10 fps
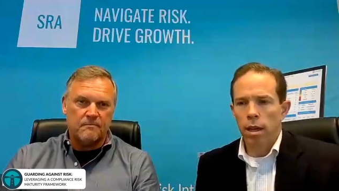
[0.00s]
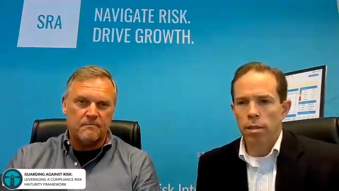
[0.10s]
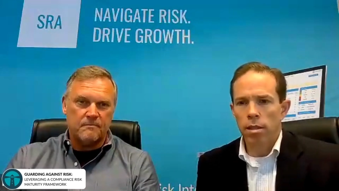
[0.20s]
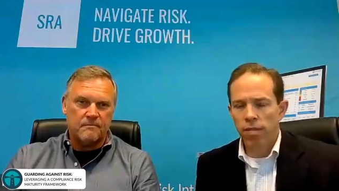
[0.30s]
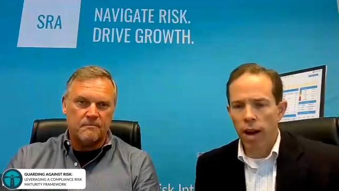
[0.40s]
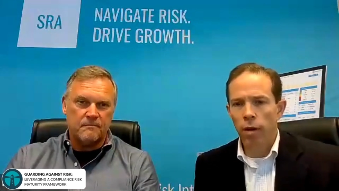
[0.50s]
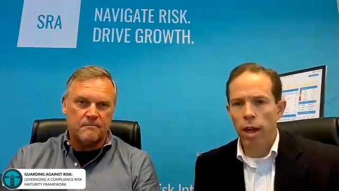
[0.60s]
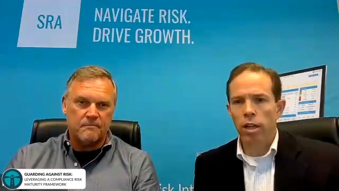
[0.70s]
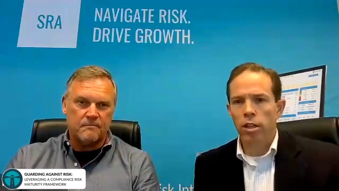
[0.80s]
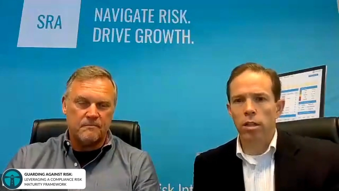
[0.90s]
Speaker 1: is the
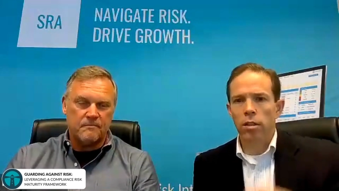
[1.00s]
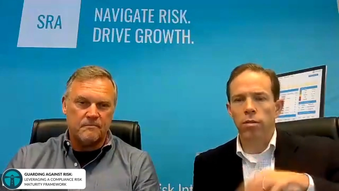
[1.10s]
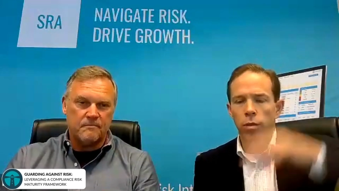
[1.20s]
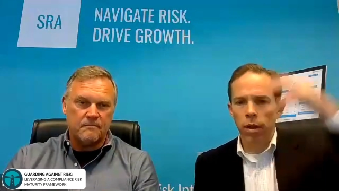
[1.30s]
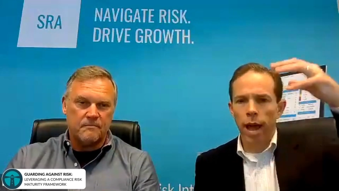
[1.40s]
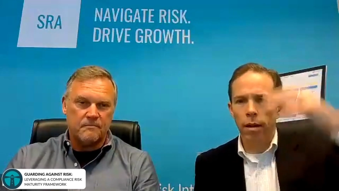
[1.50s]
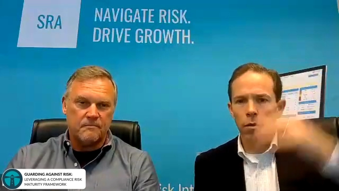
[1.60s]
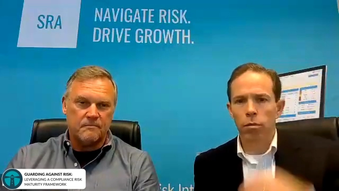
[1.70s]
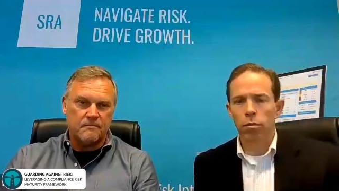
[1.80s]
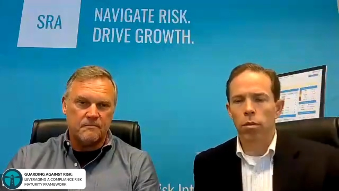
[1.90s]
foundation for
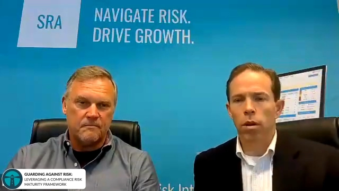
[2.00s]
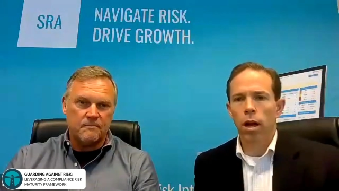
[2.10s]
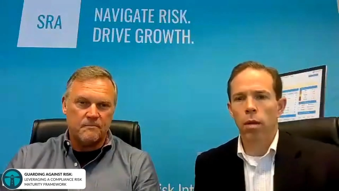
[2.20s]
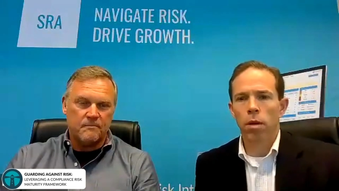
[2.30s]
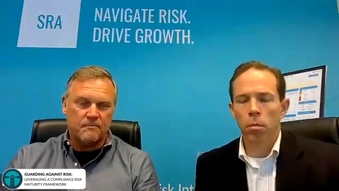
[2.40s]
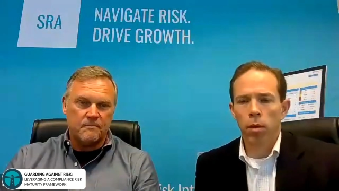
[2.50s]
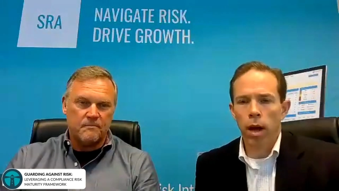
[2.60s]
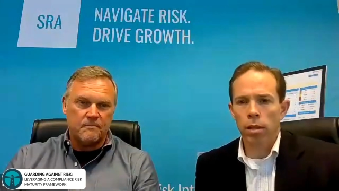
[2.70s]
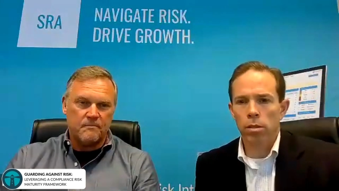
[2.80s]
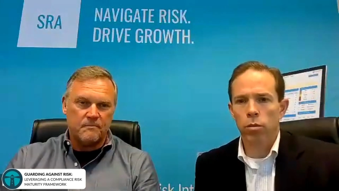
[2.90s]
that
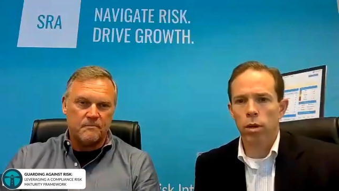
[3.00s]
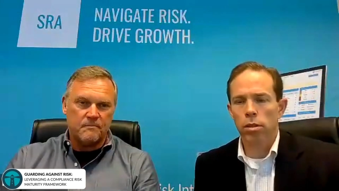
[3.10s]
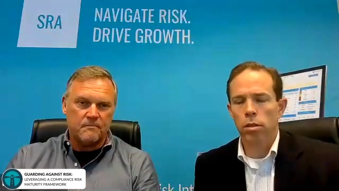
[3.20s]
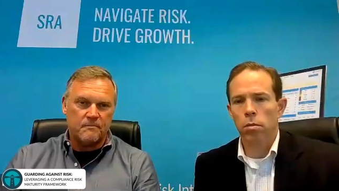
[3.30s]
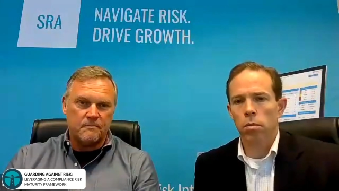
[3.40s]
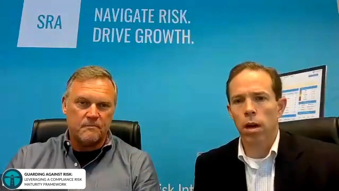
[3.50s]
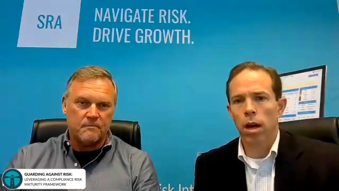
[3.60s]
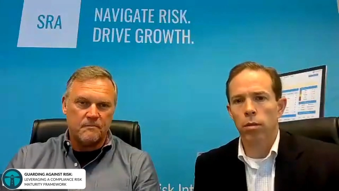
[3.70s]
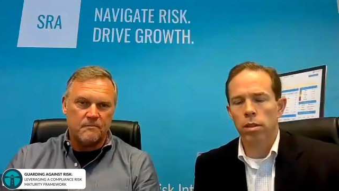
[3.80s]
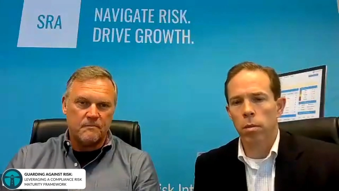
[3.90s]
compliance risk
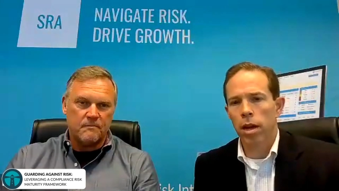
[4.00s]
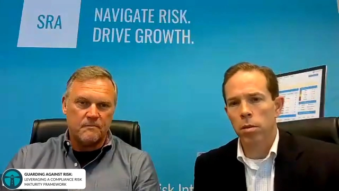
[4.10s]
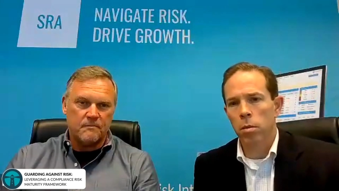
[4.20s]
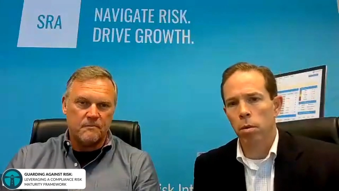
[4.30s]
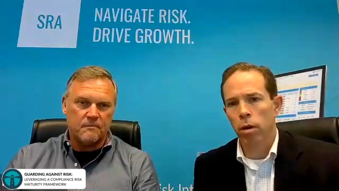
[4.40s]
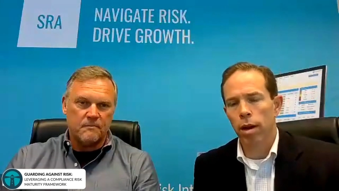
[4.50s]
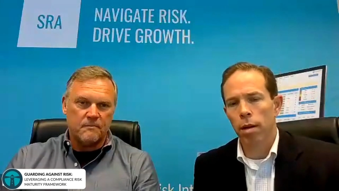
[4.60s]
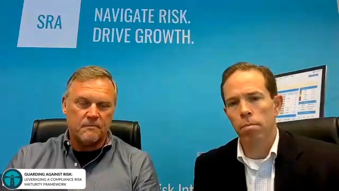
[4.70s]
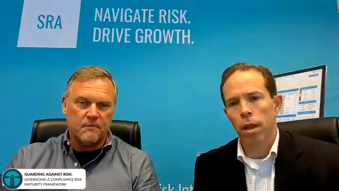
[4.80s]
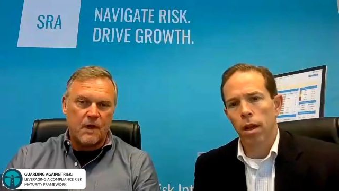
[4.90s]
management
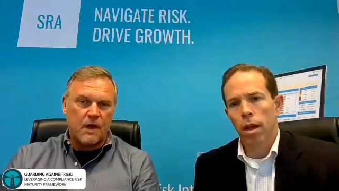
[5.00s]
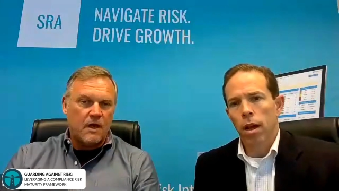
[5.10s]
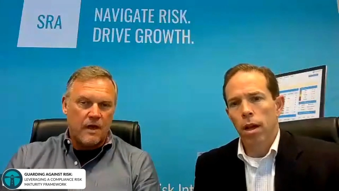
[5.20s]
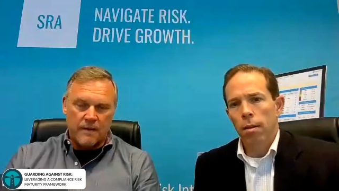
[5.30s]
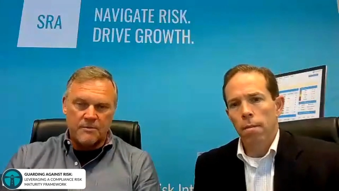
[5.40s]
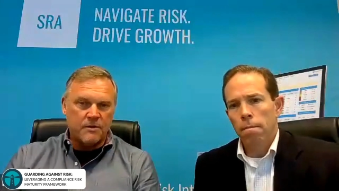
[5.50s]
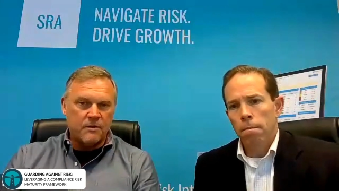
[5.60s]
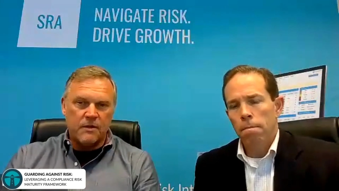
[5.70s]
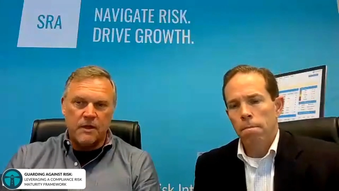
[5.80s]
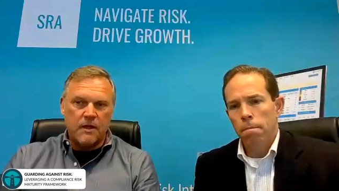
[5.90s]
program.
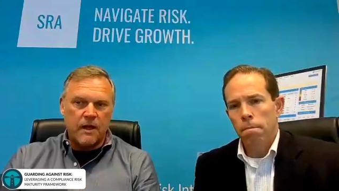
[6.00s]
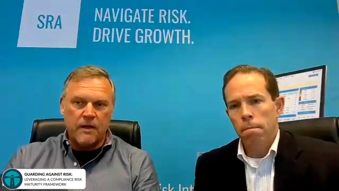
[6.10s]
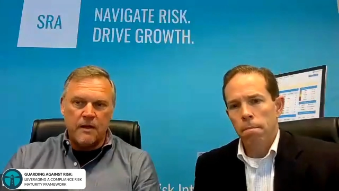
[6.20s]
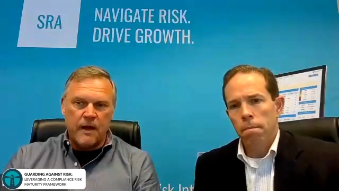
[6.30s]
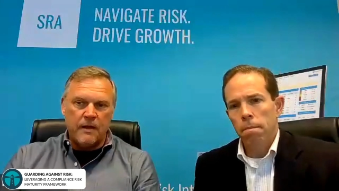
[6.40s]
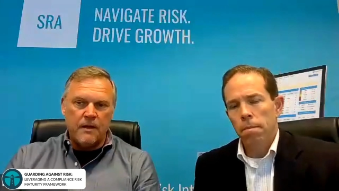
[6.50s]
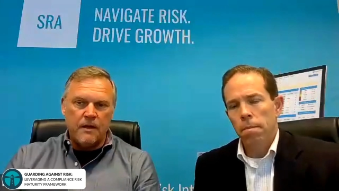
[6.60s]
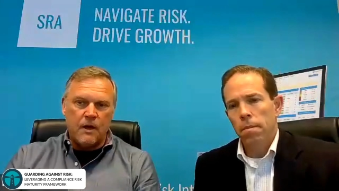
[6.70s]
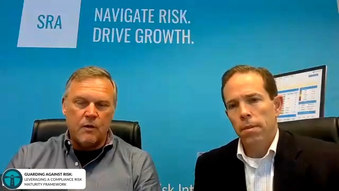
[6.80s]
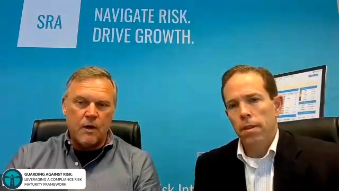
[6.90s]
Speaker 2: Absolutely, and
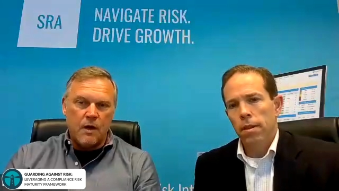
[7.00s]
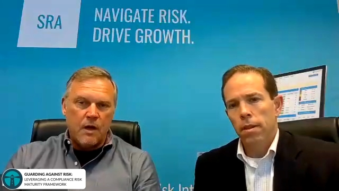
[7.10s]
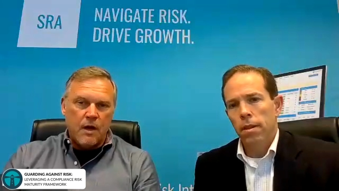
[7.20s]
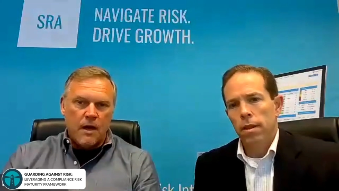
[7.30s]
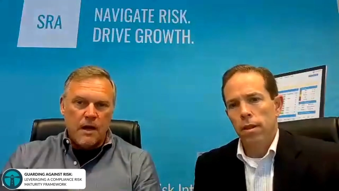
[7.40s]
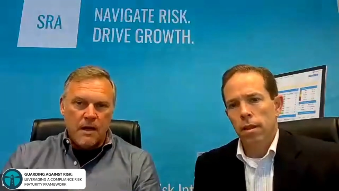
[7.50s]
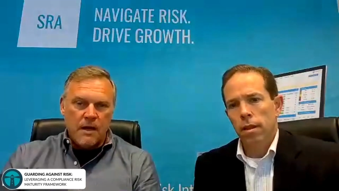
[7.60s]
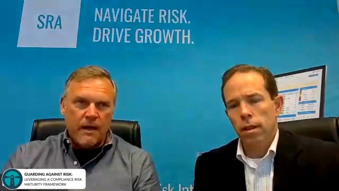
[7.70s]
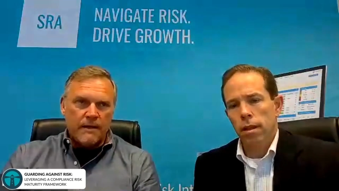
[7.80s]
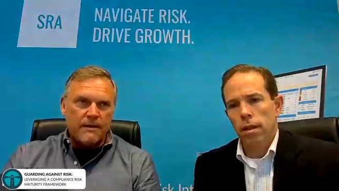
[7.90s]
you know,
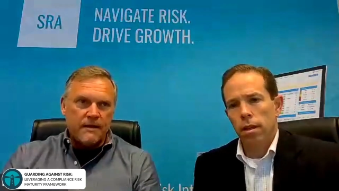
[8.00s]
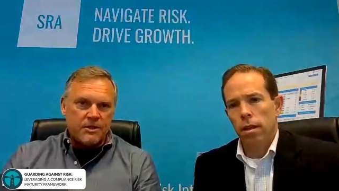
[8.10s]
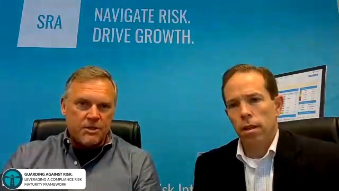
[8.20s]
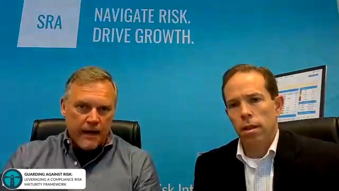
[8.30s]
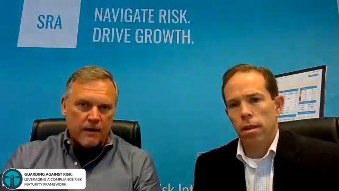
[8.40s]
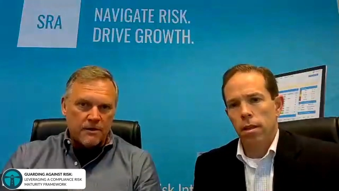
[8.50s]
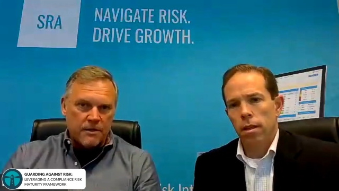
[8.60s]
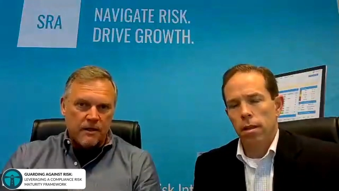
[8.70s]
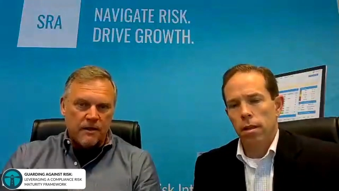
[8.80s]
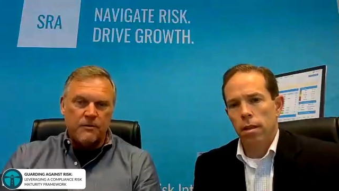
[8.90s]
it's
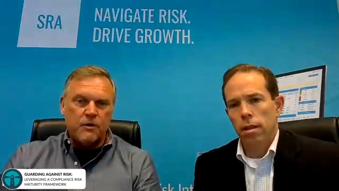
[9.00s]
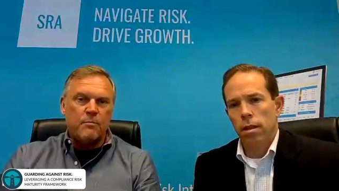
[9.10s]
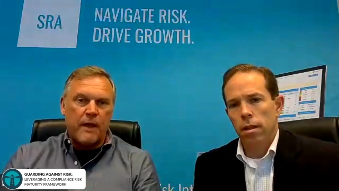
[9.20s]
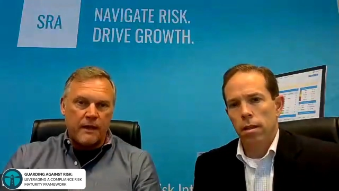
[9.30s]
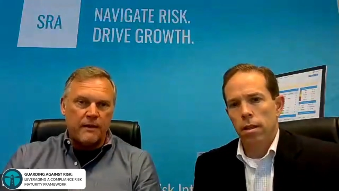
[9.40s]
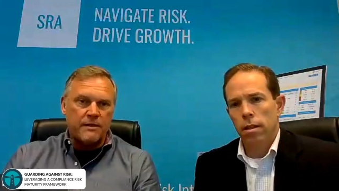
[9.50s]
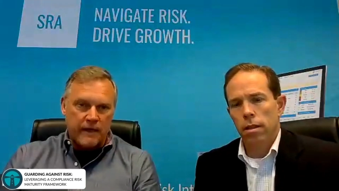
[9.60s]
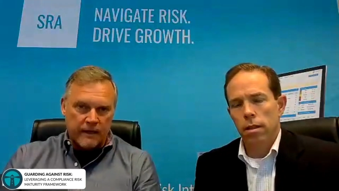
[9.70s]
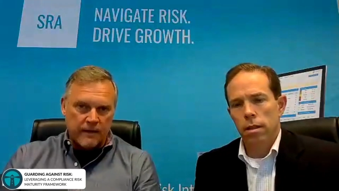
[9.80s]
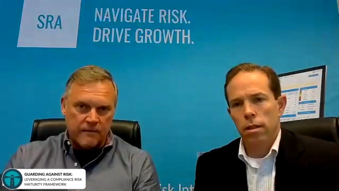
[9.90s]
challenging. If you're a bank
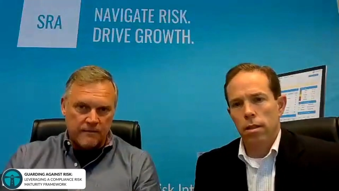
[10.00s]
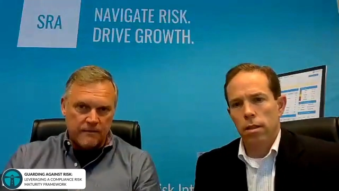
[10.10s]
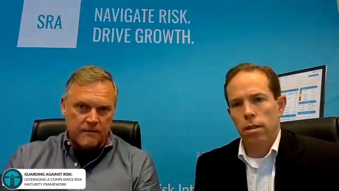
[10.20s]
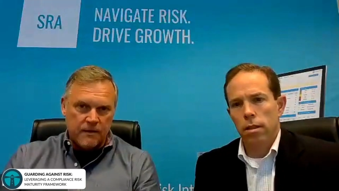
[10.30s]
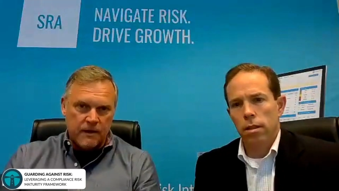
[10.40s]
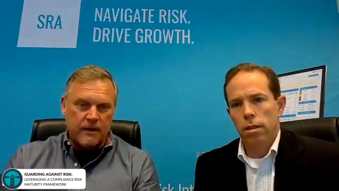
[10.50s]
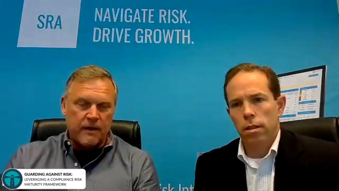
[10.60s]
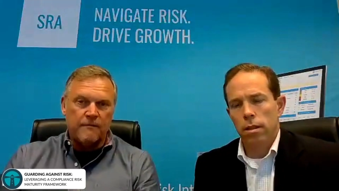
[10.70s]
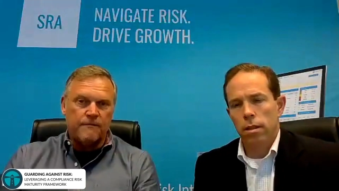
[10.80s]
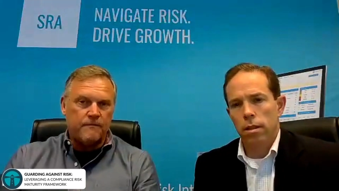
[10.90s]
executive and you
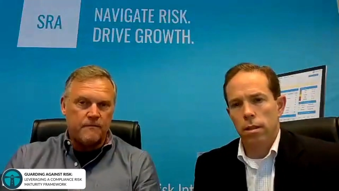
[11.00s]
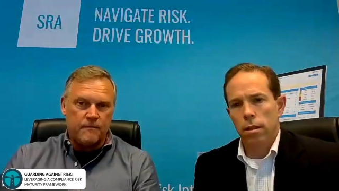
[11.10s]
have